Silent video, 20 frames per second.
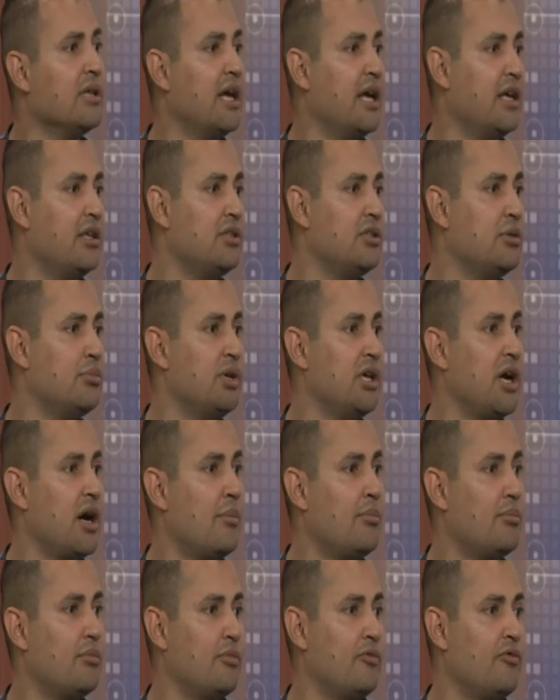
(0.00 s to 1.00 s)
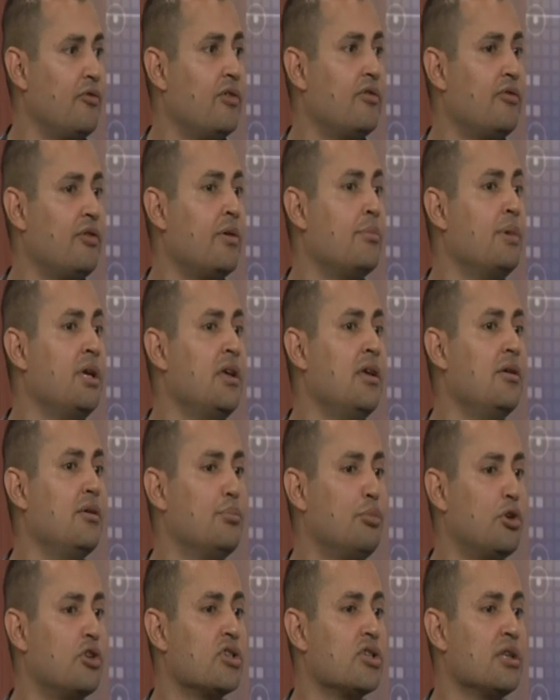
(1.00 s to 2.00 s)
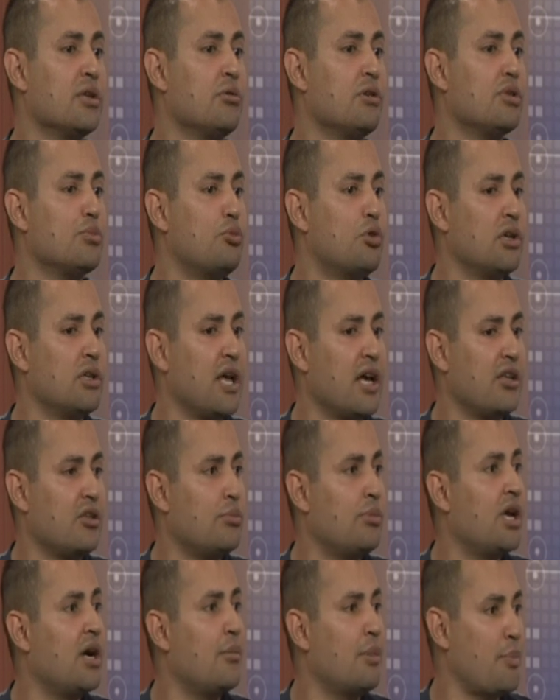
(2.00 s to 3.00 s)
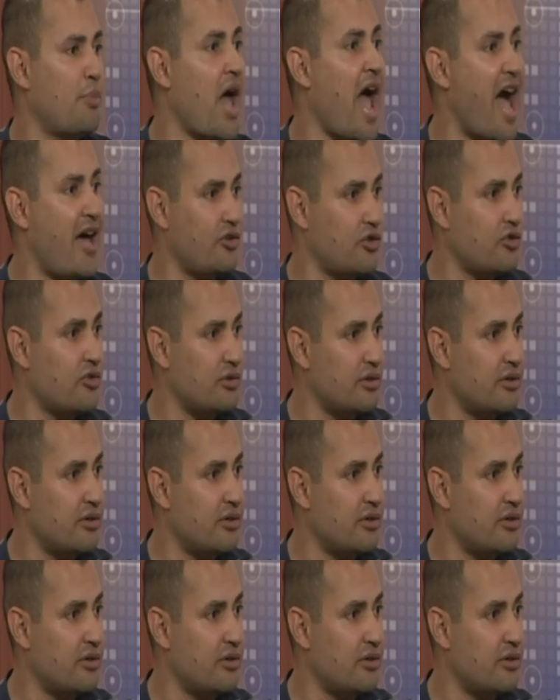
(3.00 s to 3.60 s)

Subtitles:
and to become, for me personally, it was more like to become a pastor.